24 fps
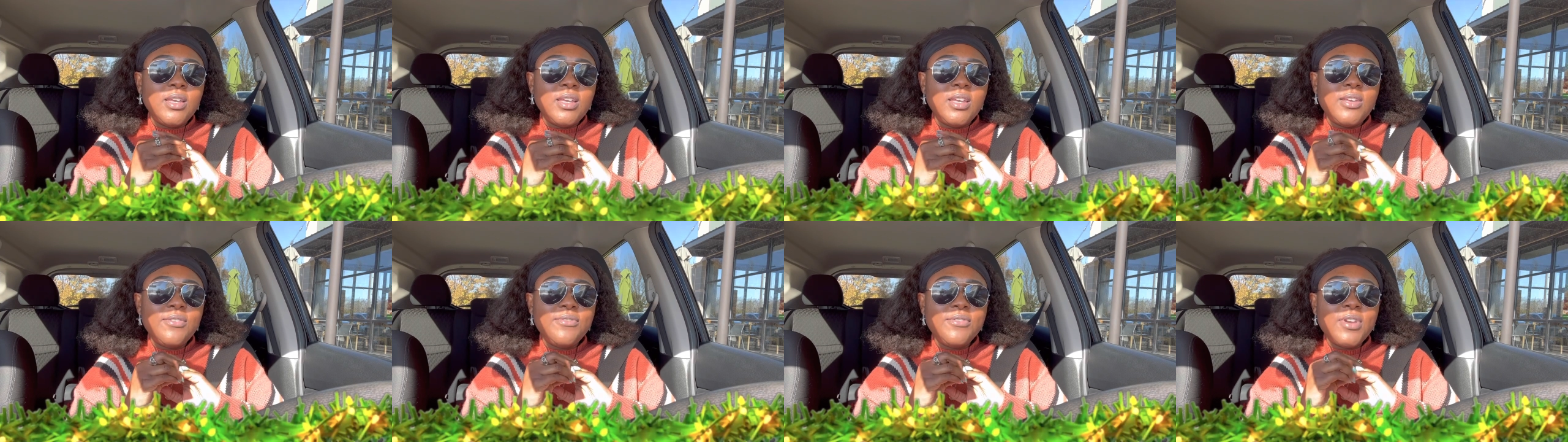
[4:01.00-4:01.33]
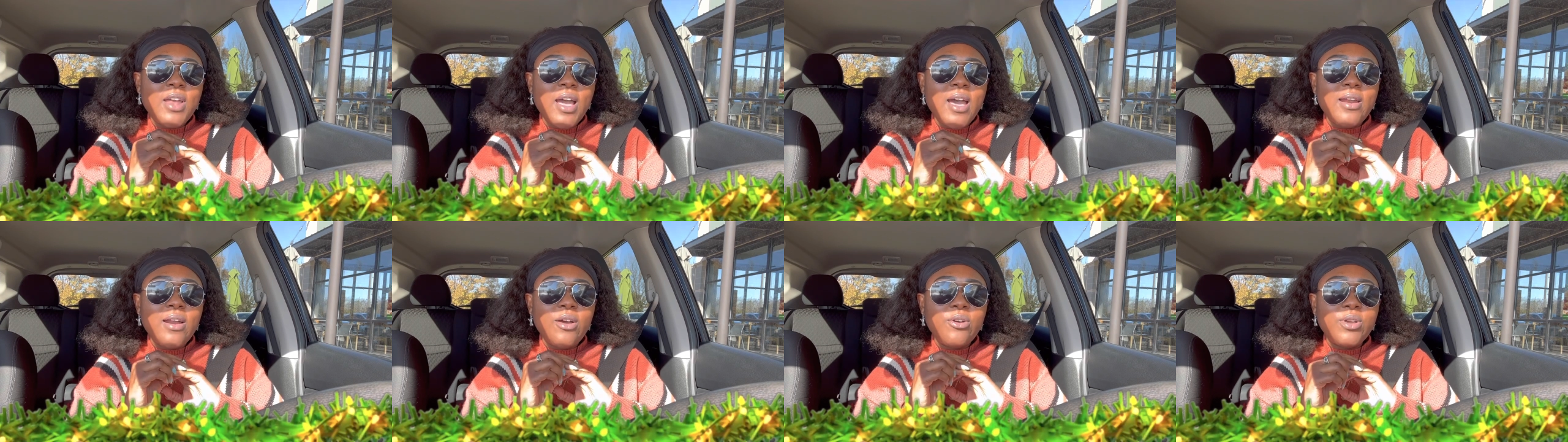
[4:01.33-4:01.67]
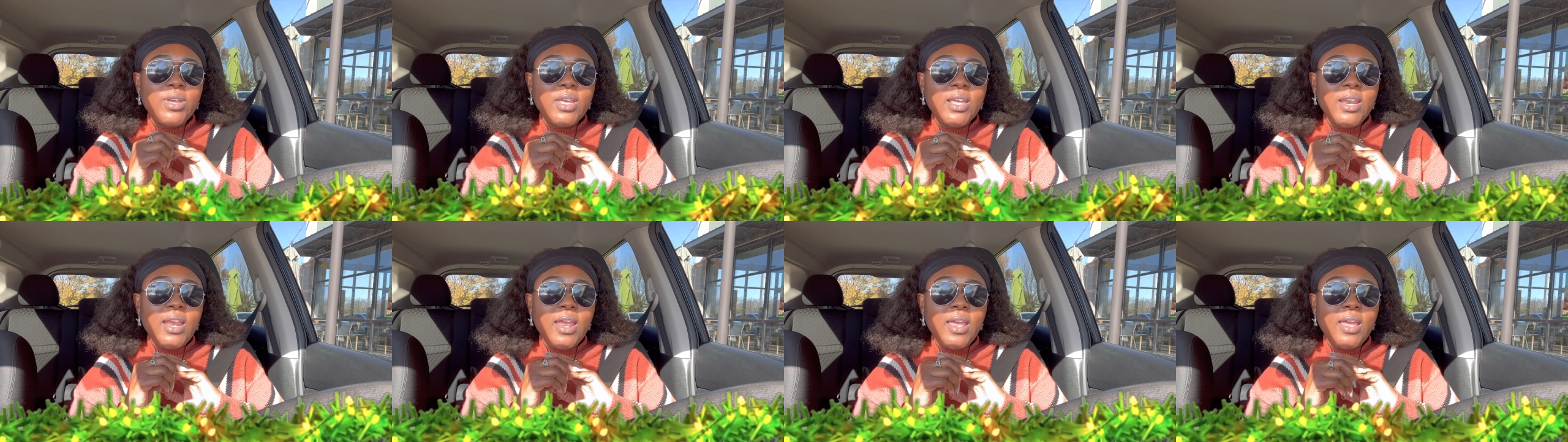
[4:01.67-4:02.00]
If not, I'll
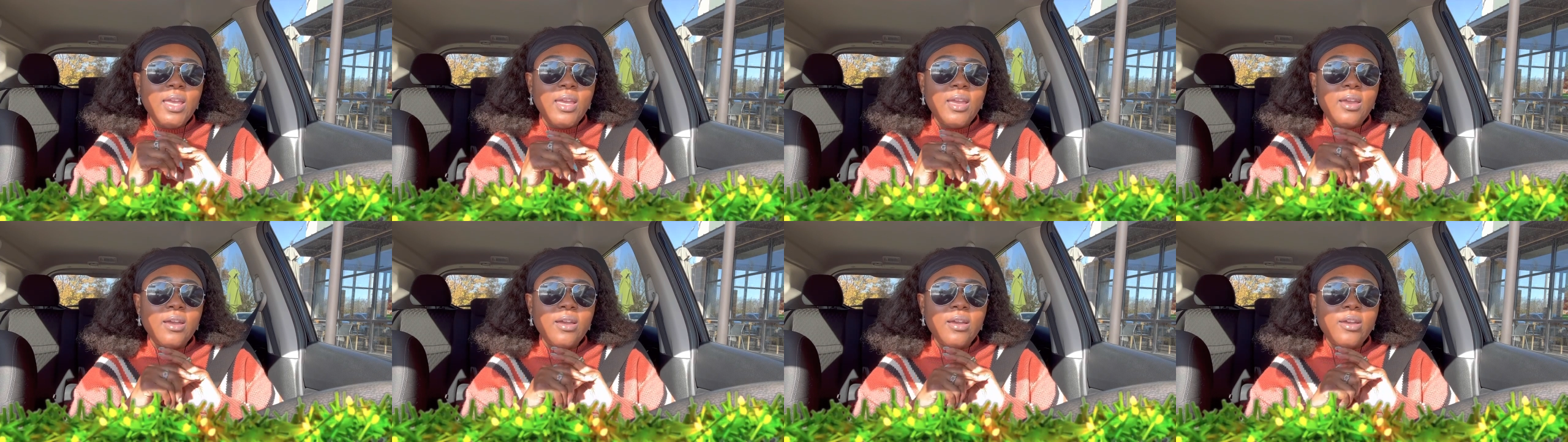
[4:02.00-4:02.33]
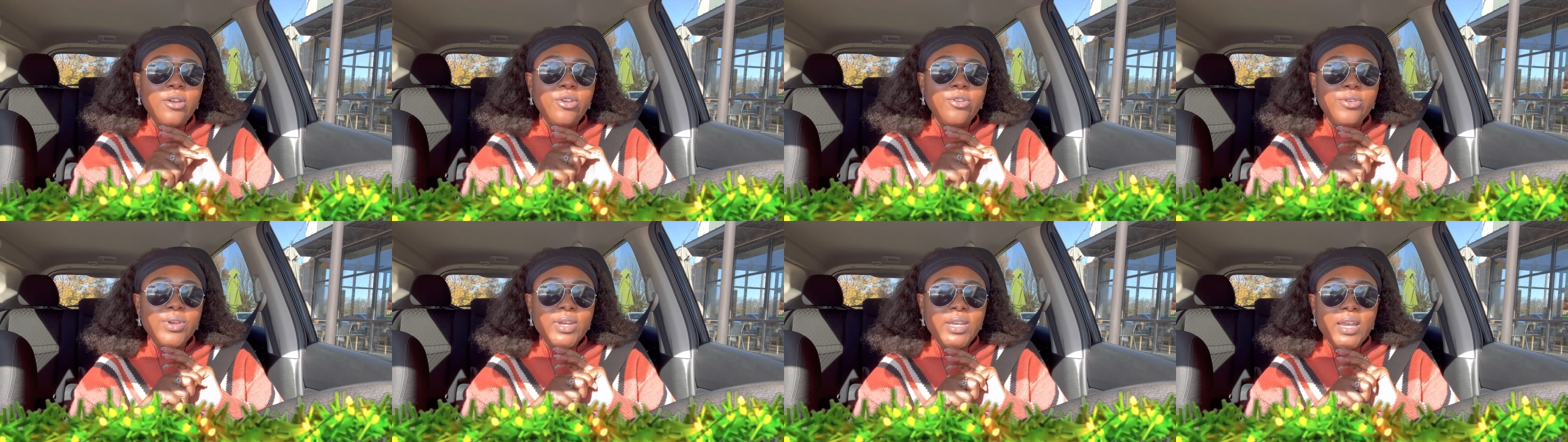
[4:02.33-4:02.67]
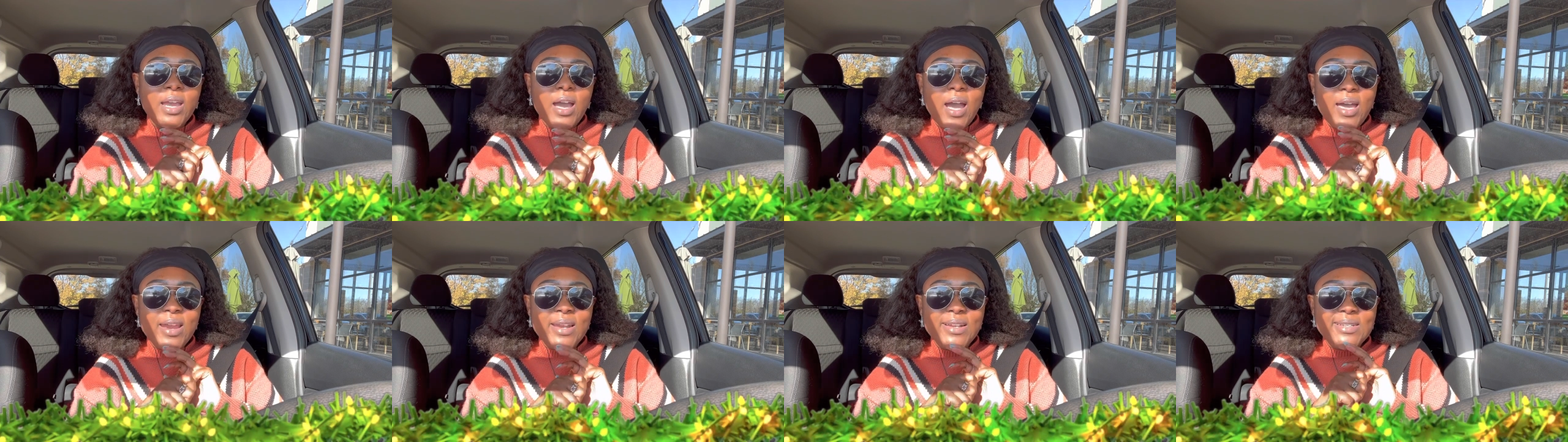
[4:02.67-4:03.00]
get a uh, green
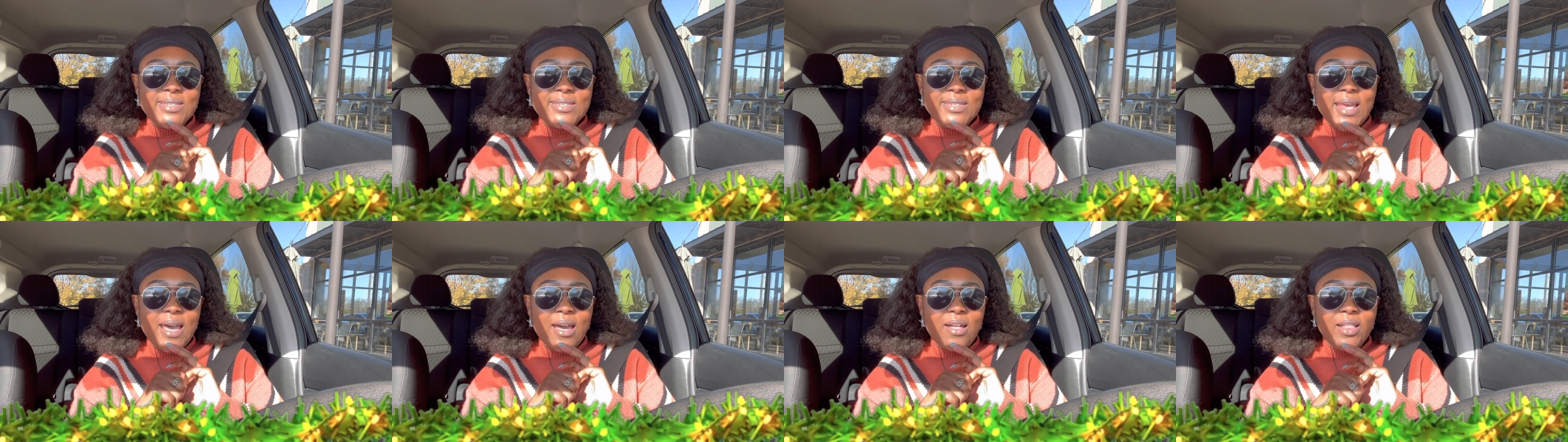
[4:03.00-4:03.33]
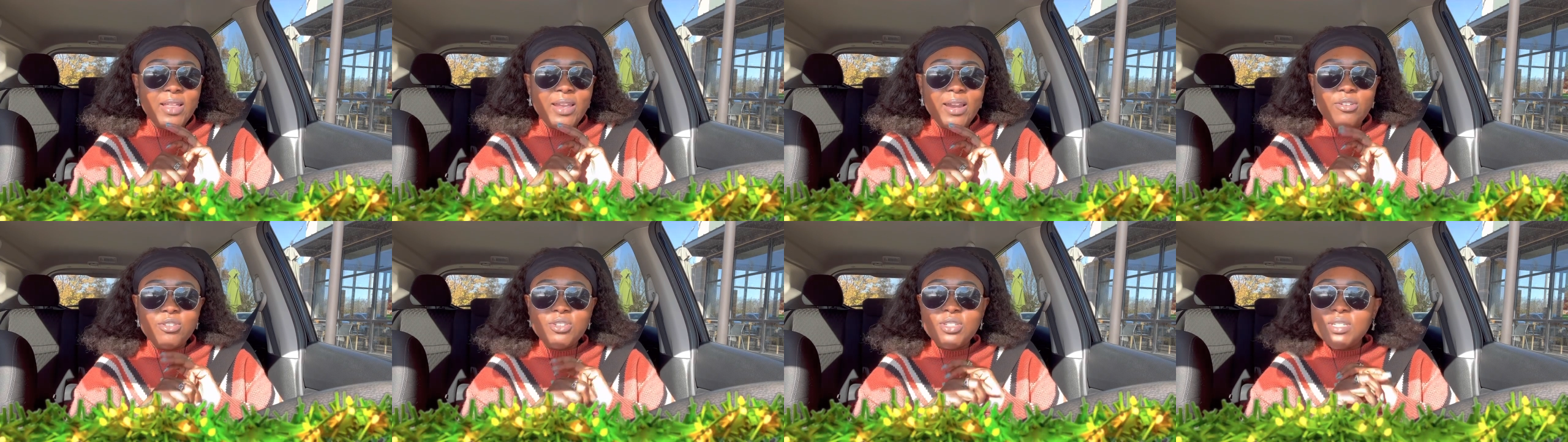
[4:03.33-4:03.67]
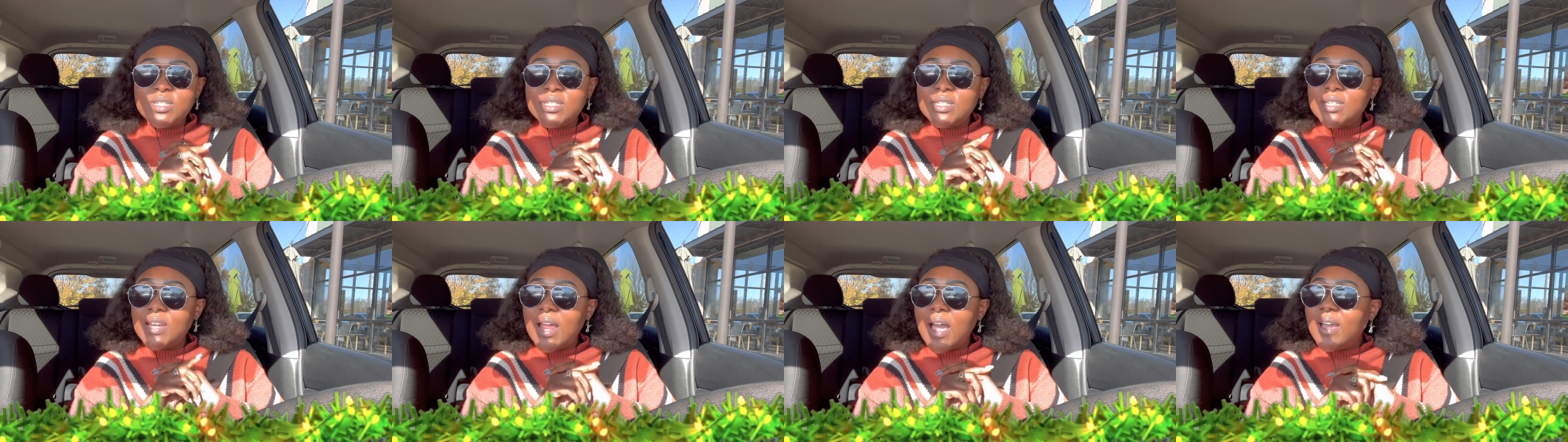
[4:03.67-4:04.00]
goddess salad. I'll
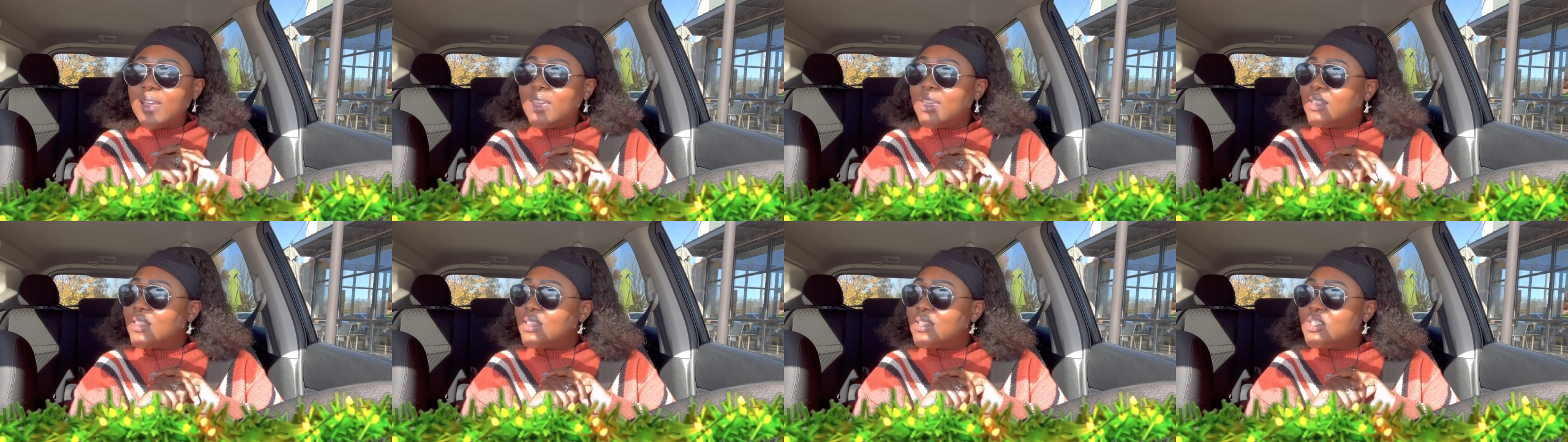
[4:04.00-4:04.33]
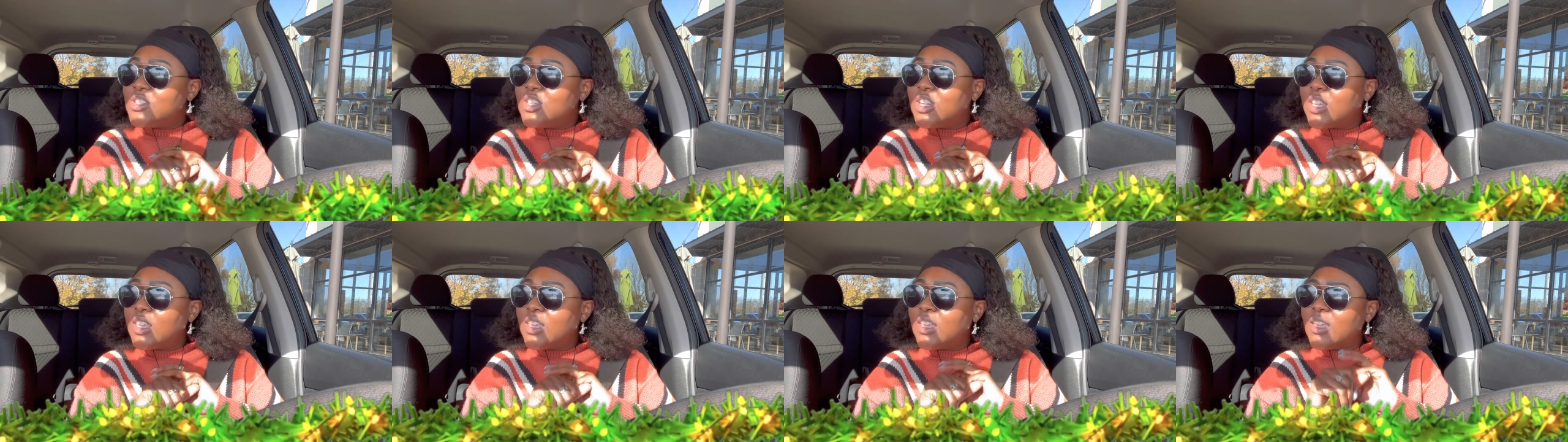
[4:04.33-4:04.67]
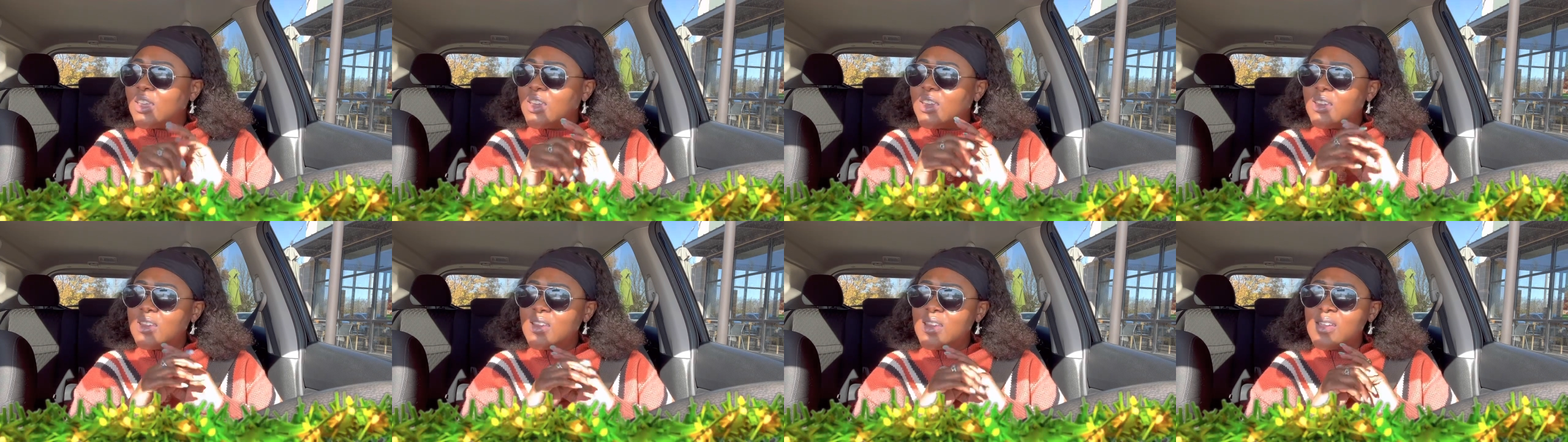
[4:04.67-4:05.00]
just not get the
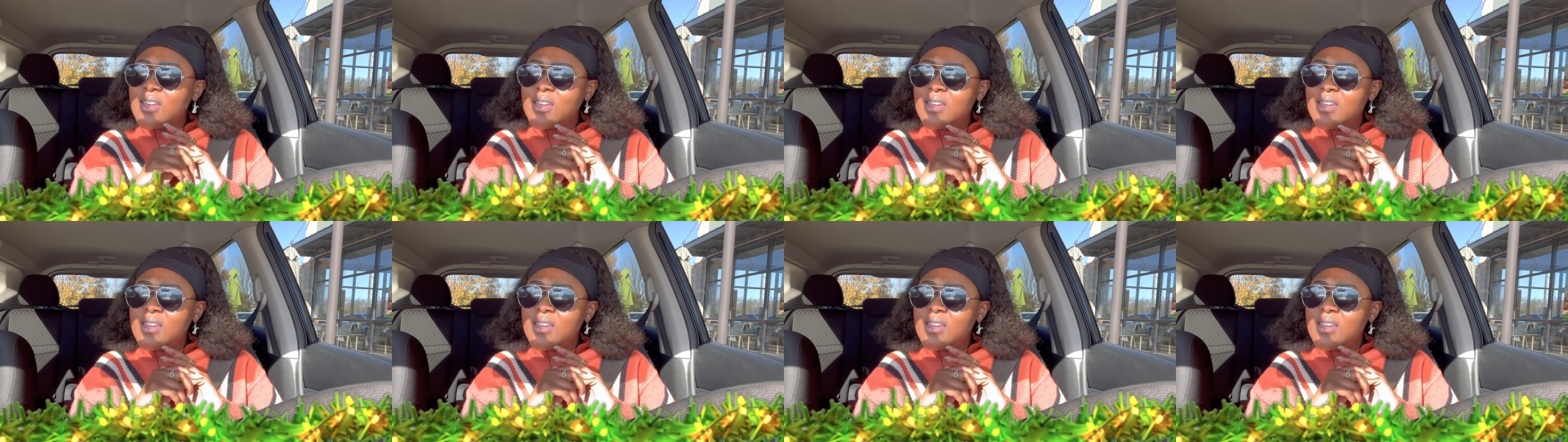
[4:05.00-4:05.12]
chicken.